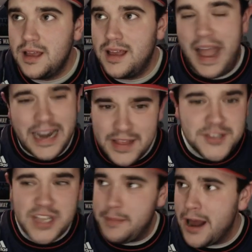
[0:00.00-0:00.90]
And in
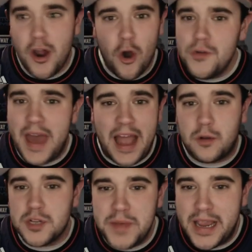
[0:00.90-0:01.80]
this game, I don't know who the heck
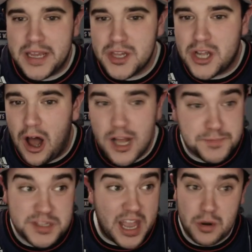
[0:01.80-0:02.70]
was making the calls,
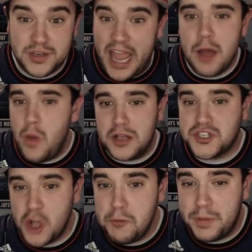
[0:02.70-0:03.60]
but they were damn well
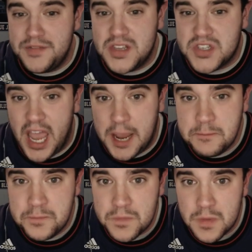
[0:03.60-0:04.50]
stupid in this game.